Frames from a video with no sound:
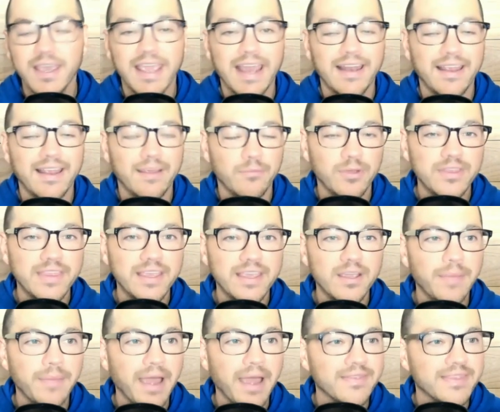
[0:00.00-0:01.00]
And we think
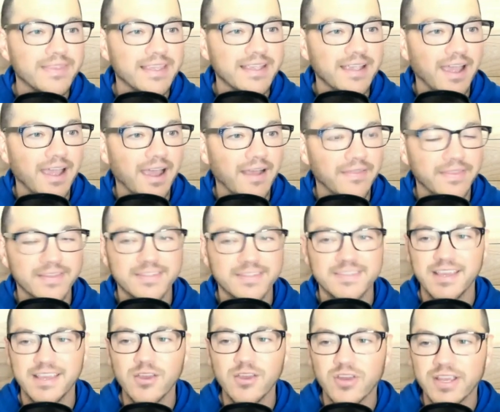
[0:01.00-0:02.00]
about the
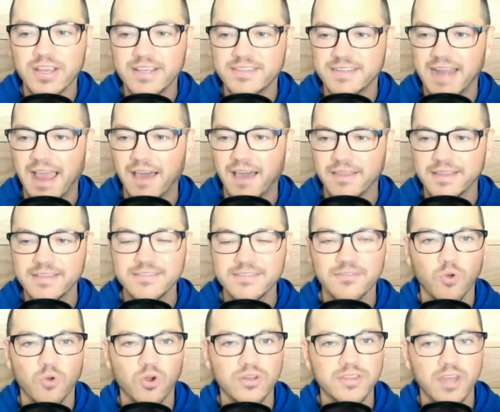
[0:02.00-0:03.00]
series and how these have
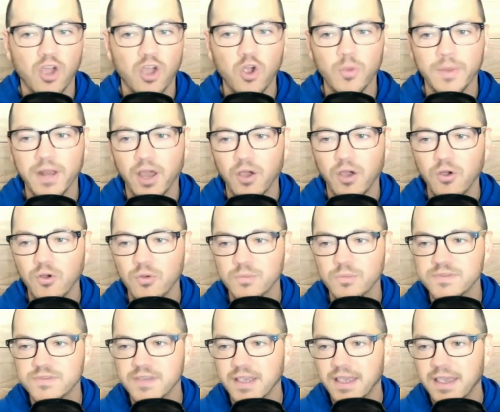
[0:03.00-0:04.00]
worked, the home and
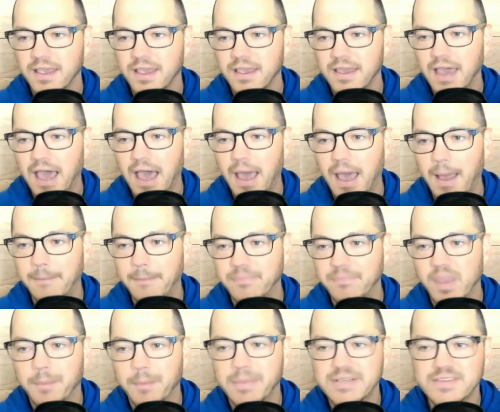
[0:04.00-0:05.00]
homes.
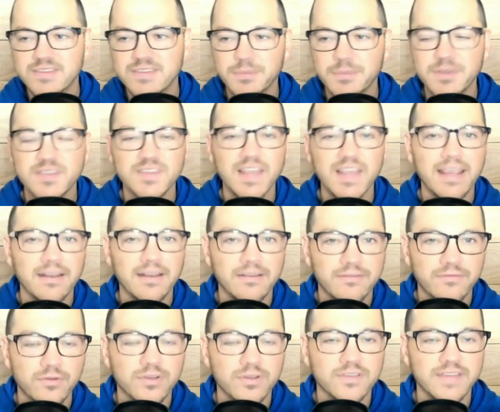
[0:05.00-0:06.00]
Mississippi State,
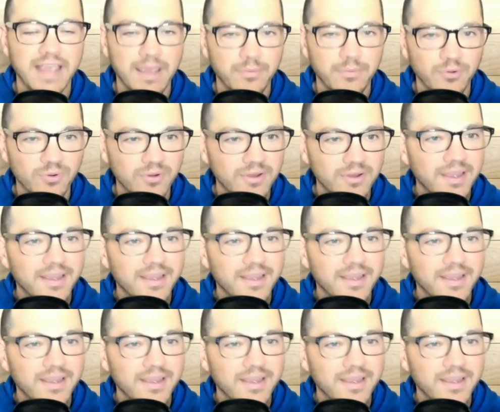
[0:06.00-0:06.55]
for example,